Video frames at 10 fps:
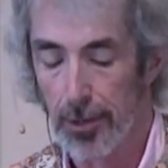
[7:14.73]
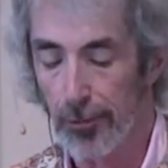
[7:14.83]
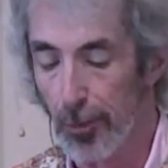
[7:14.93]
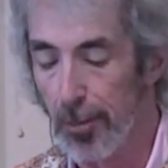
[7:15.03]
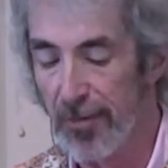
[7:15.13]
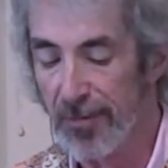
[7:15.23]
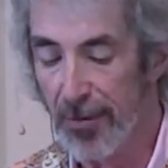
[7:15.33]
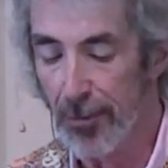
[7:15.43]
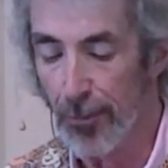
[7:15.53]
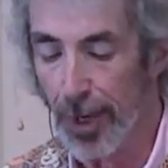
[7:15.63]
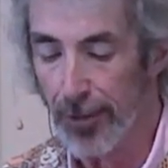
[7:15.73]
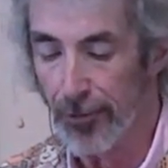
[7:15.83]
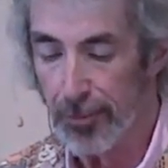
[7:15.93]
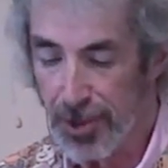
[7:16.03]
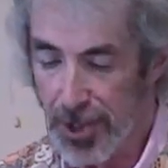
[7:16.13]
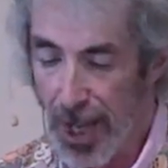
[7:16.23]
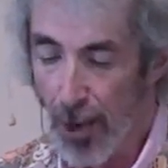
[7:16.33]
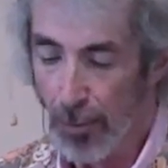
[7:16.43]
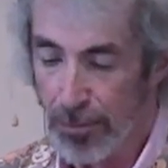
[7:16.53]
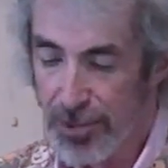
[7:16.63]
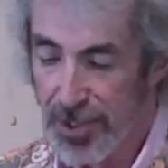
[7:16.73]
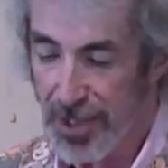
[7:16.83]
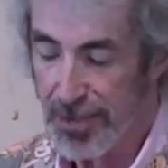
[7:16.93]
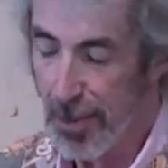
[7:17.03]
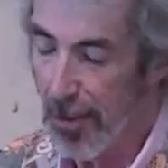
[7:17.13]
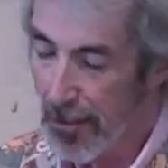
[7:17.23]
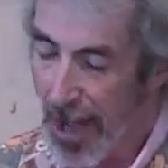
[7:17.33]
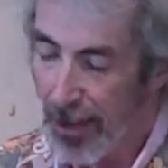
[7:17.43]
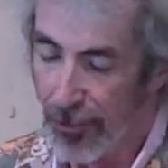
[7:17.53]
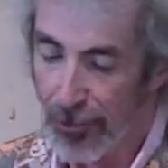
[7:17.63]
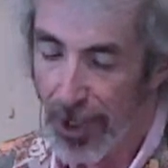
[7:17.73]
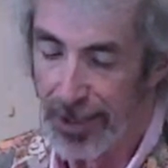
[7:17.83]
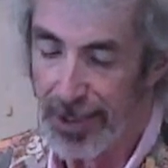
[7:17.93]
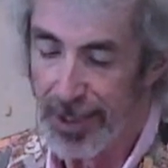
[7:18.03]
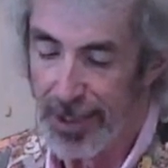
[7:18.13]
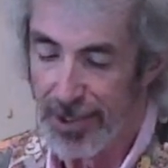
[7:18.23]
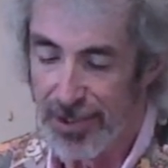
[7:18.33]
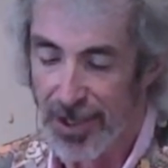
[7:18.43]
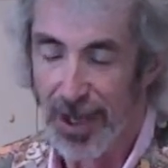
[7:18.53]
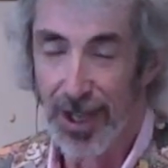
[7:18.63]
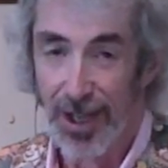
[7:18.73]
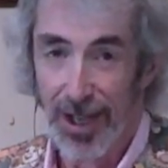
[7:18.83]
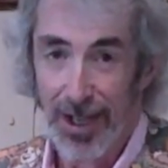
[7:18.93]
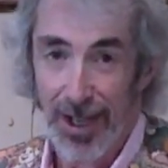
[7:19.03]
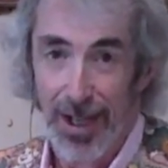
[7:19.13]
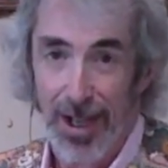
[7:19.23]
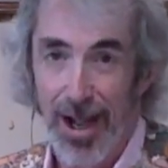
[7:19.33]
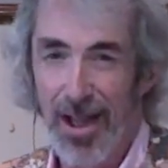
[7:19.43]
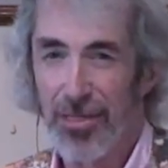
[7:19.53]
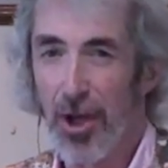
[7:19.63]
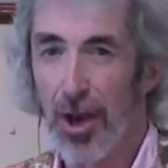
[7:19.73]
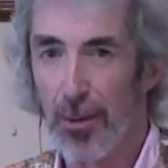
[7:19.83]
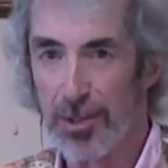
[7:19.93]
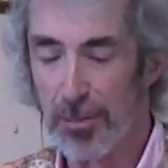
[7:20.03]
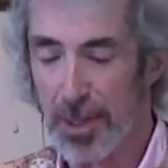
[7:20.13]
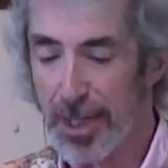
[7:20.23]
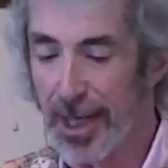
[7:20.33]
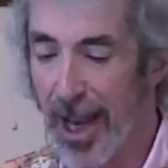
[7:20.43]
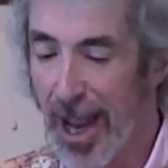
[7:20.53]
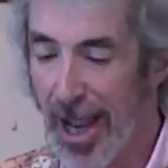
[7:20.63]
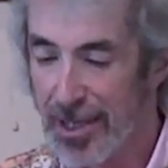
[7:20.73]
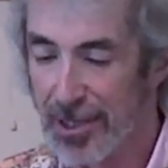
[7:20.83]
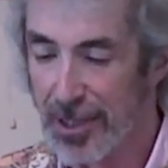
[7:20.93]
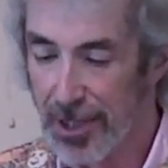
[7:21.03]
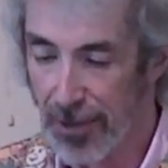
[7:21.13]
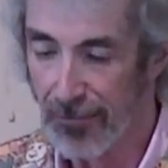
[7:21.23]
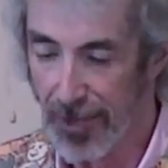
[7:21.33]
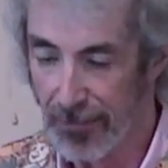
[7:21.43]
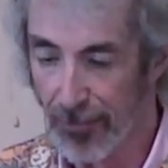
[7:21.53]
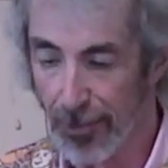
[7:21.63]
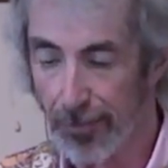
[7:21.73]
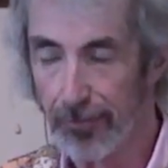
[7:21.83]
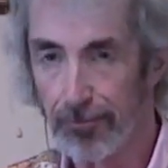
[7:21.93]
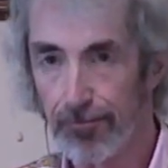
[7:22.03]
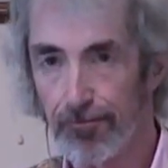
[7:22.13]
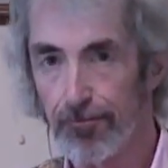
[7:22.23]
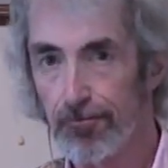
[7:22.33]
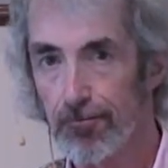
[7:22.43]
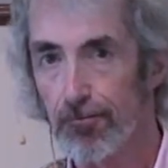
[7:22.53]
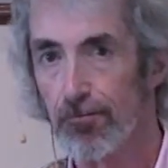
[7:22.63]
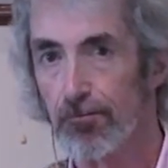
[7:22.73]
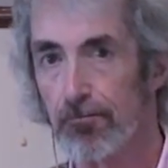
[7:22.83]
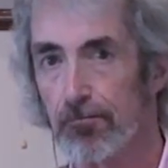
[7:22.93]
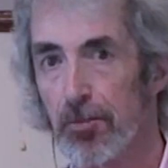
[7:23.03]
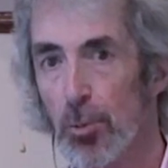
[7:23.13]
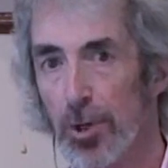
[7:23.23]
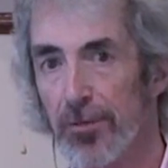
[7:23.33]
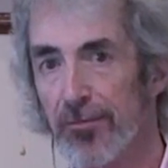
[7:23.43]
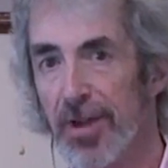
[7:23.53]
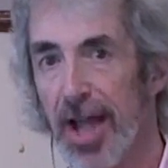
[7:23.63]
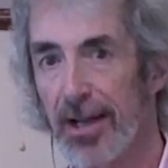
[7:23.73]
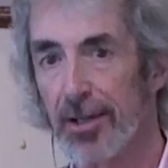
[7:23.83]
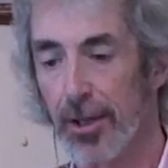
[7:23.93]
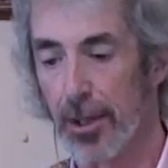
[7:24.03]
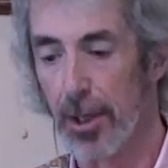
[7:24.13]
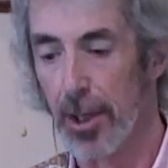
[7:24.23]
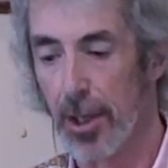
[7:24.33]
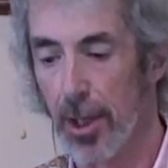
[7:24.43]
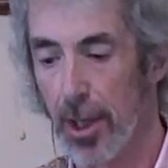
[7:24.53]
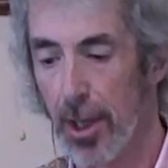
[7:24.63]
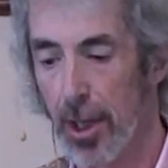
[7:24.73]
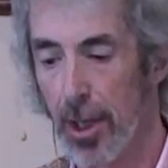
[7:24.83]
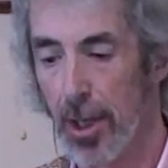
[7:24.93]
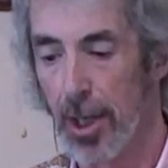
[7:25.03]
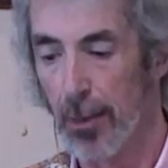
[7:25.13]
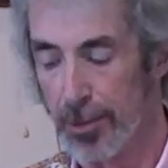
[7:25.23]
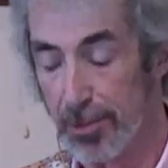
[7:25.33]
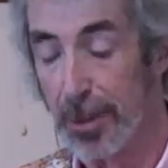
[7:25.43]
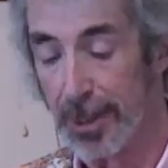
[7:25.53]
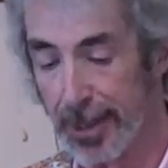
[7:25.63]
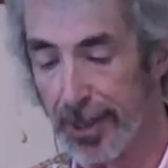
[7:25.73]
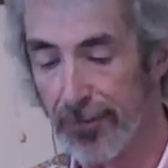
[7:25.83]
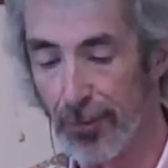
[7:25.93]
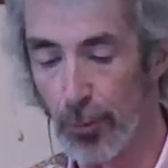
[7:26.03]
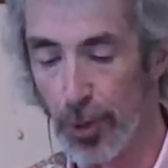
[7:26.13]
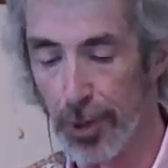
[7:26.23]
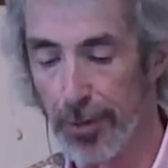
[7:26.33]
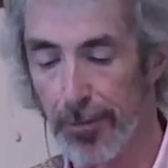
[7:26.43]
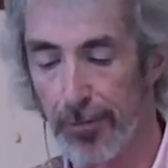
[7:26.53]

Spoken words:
As one of my favorite writers, Mitch Albom, says about matters like these, I thought I was being asked a favor when in fact I was being given one.